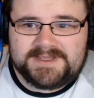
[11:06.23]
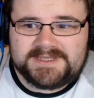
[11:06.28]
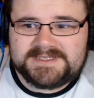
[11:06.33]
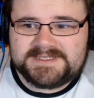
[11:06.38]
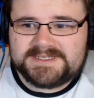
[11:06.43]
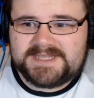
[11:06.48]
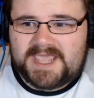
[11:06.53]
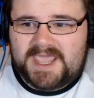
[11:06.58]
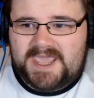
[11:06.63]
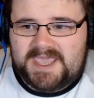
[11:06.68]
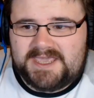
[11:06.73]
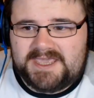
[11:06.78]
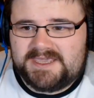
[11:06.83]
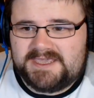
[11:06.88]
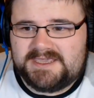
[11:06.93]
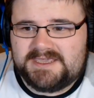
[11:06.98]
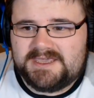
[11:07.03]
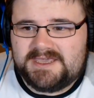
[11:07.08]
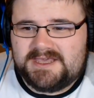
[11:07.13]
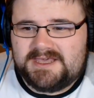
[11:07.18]
It's
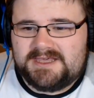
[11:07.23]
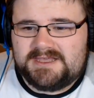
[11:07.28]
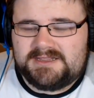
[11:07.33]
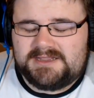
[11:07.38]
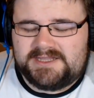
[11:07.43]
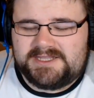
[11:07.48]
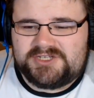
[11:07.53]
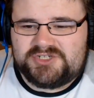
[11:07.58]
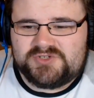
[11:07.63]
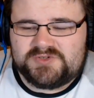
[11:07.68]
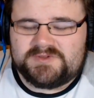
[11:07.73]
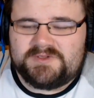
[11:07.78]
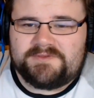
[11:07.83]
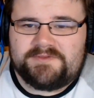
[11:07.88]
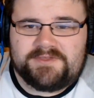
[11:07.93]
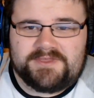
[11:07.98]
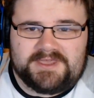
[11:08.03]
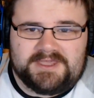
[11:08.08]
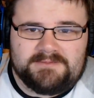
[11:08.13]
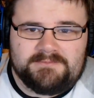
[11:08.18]
a literal
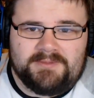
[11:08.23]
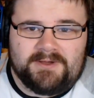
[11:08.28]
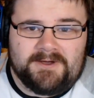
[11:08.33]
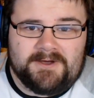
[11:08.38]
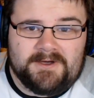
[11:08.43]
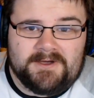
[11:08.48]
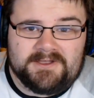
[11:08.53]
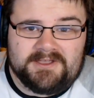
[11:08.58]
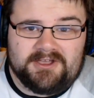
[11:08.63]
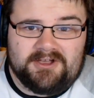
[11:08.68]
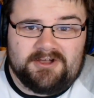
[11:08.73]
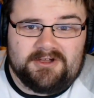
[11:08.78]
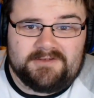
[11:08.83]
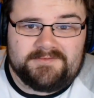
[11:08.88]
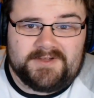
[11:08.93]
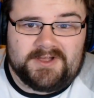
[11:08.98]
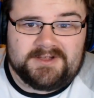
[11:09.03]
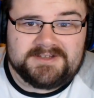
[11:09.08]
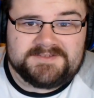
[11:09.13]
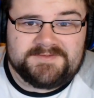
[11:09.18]
theme park
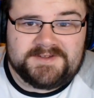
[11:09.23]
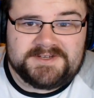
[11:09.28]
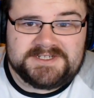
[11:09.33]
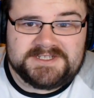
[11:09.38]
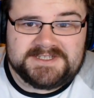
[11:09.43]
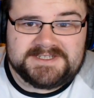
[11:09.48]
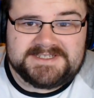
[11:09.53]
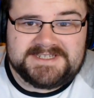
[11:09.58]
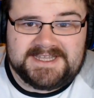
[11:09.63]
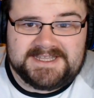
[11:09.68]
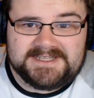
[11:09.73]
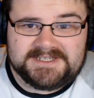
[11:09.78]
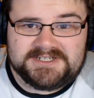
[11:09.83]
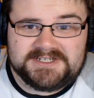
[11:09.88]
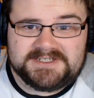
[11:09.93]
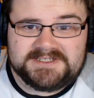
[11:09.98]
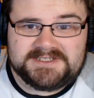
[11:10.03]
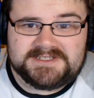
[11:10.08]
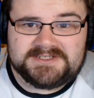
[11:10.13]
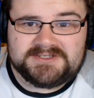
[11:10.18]
of artificial
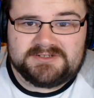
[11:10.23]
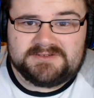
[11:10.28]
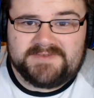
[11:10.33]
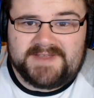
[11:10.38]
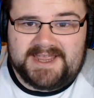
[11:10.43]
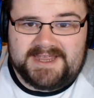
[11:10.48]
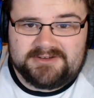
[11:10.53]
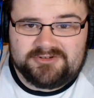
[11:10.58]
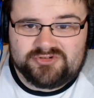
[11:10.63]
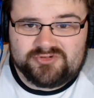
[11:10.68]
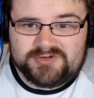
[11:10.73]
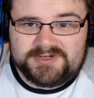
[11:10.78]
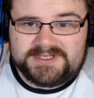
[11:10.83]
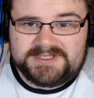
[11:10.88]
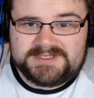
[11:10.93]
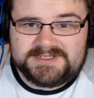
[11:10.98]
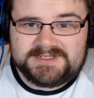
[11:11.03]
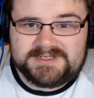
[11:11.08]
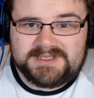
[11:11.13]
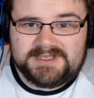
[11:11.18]
intelligence, sort of
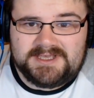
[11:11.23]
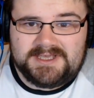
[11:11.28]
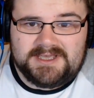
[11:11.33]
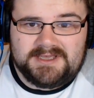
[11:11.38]
androids,